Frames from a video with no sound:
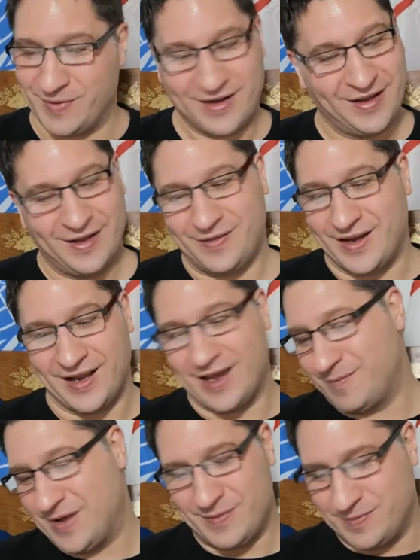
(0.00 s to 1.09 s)
But then
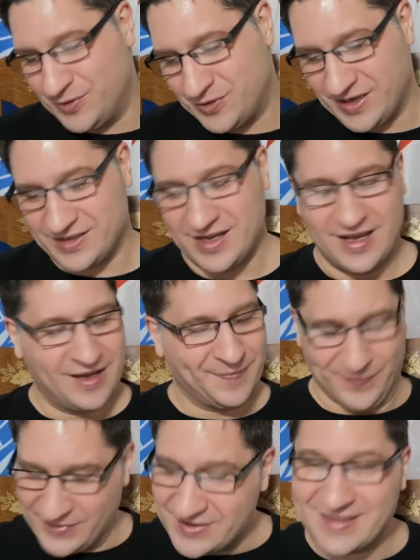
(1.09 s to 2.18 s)
again, maybe it mutates
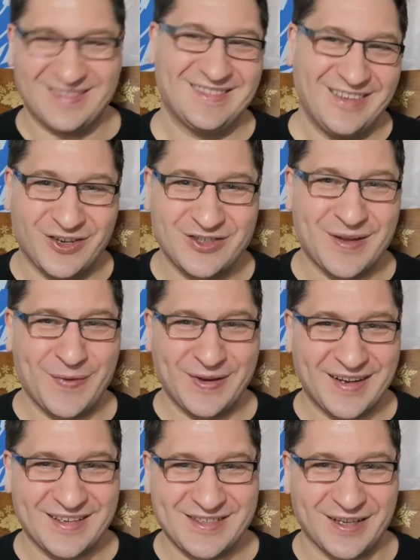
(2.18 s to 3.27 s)
you know something
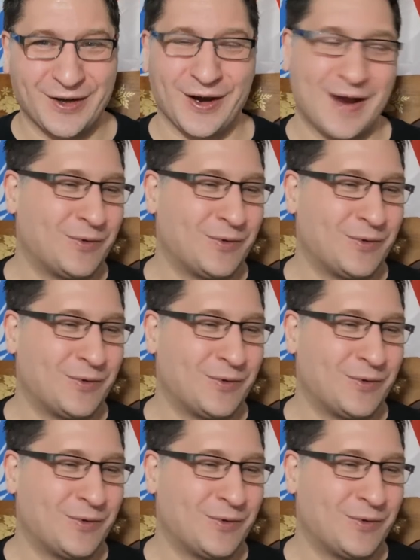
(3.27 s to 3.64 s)
to consider.